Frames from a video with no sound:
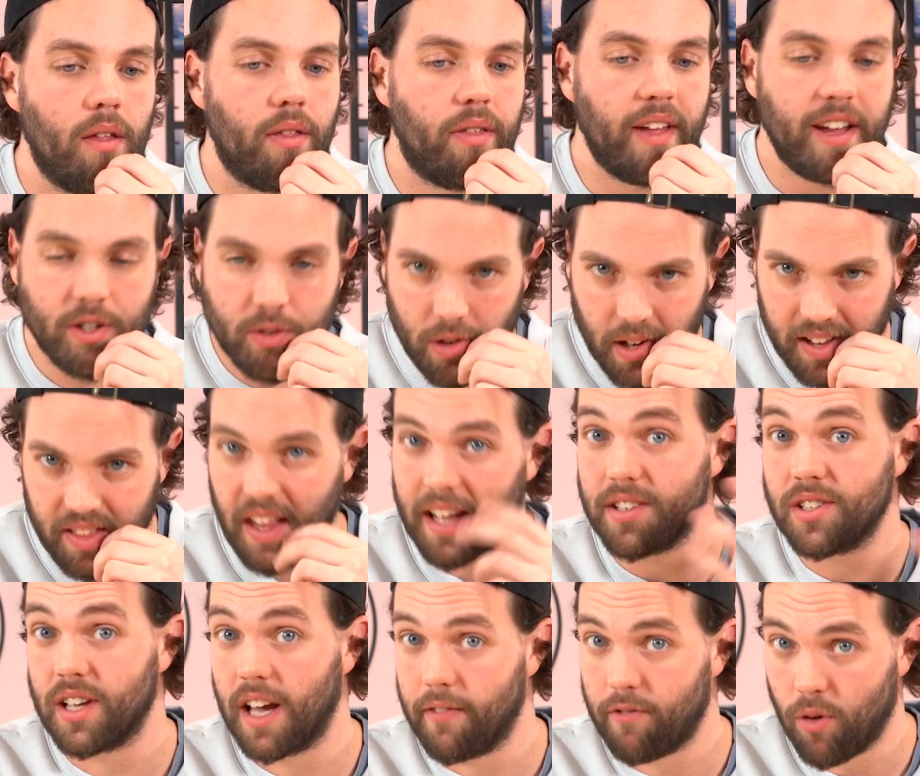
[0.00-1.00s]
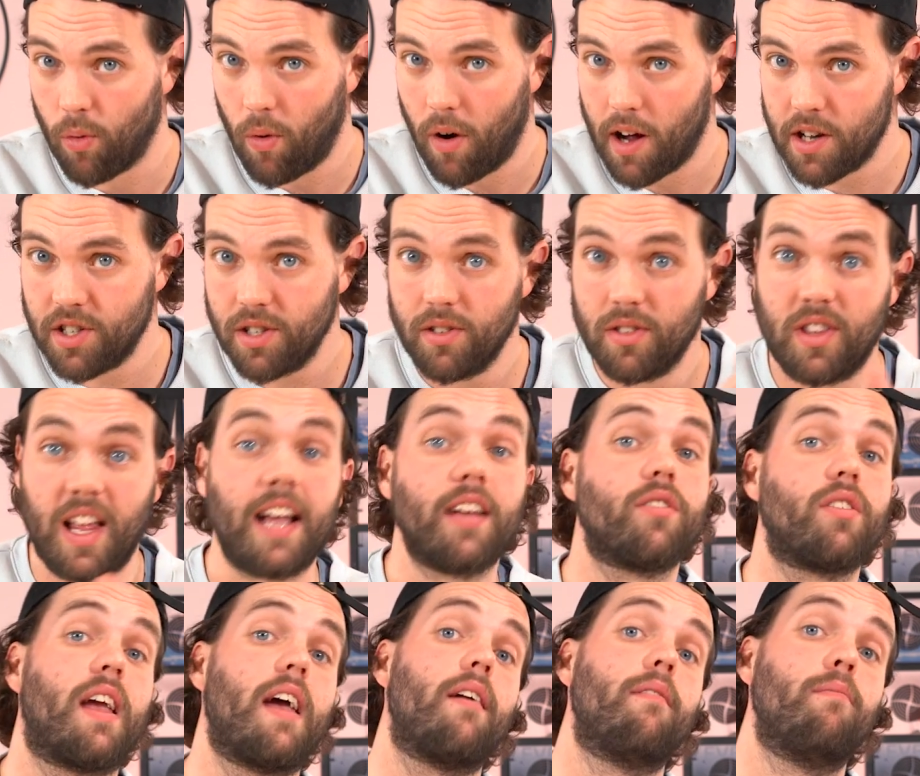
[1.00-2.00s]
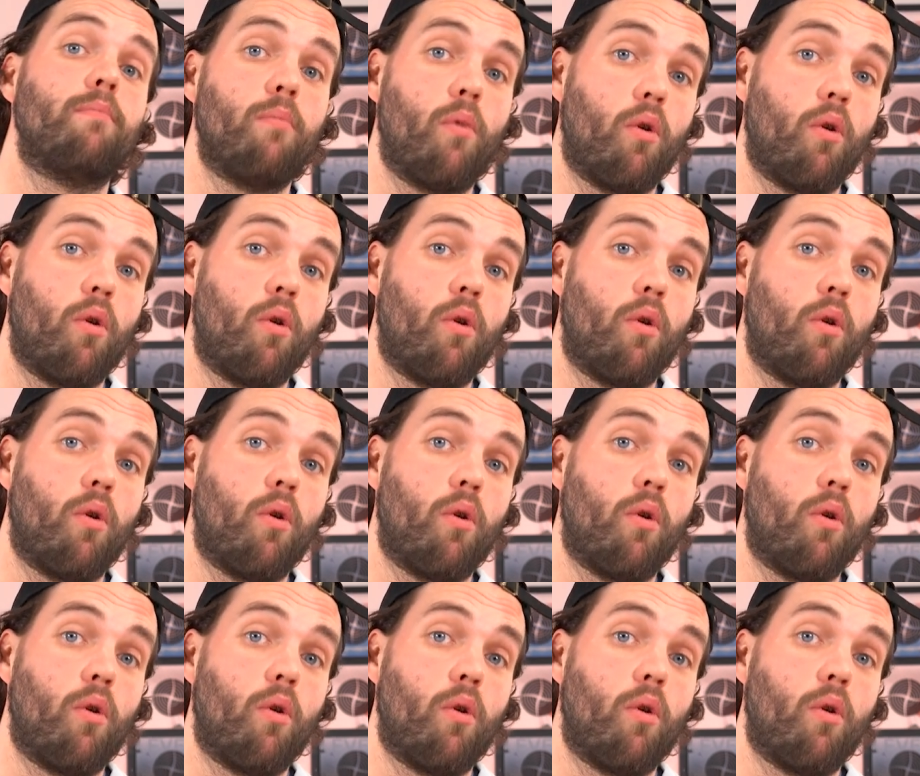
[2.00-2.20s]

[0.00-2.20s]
thanks, for, thanks again for watching. Thanks again,